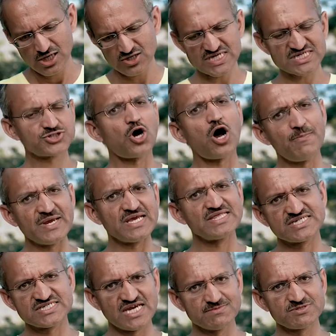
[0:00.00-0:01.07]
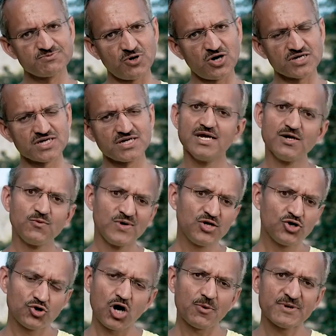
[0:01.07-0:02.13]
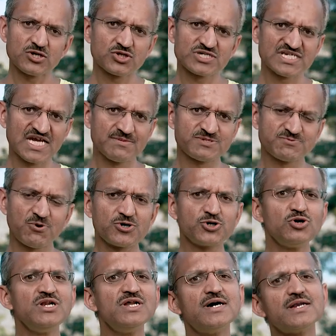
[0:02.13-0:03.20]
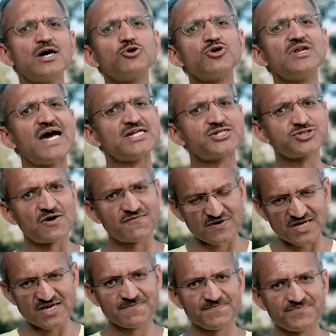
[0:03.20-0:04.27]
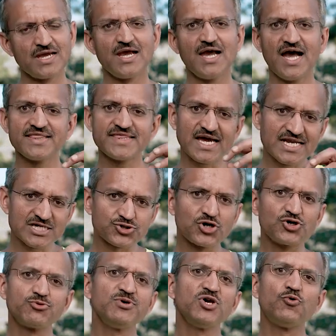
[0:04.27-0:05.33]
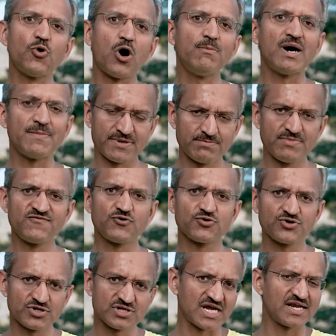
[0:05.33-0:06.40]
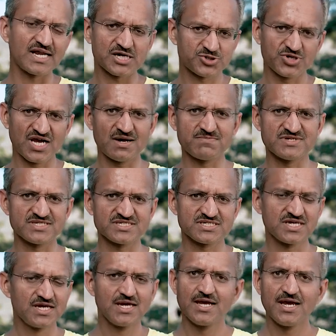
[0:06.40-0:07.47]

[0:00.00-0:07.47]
You're just hopping in the same spot. When you're hopping in the same spot, you learn how to land softly. And that is going to be a warm-up before the run actually happens.